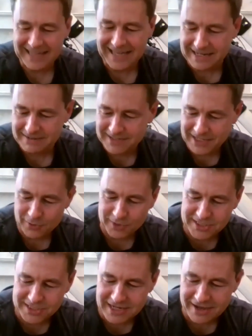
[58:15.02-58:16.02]
and you know
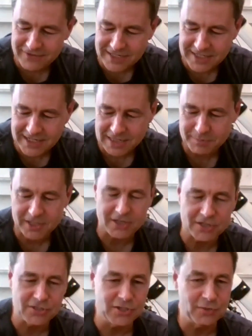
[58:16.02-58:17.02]
it's tough these days
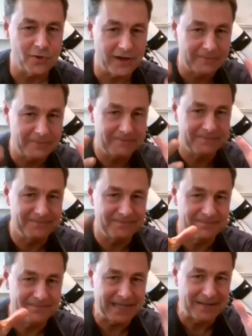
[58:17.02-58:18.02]
because you want to
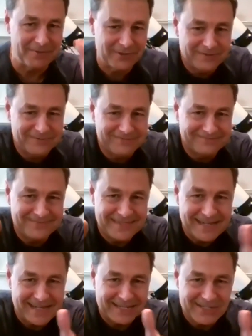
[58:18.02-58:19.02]
be able to
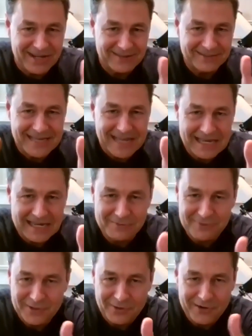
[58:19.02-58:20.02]
take a child's head and
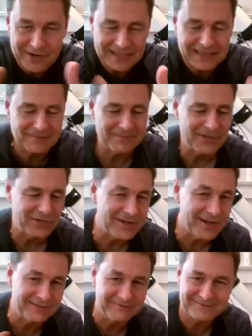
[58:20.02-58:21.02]
reorient them. You're
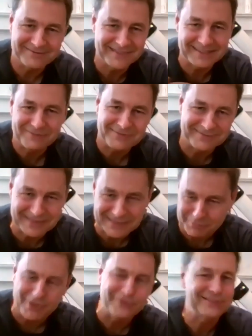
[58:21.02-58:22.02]
not
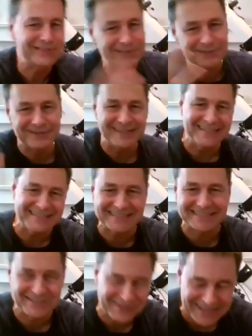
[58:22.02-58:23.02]
supposed to.
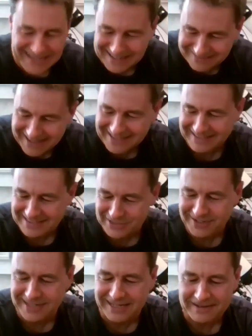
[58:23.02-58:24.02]
It's tricky, right? It's
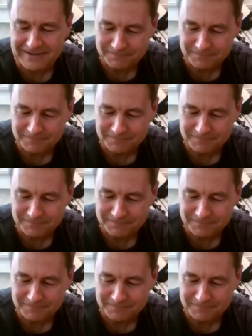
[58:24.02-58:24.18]
tricky. Yeah.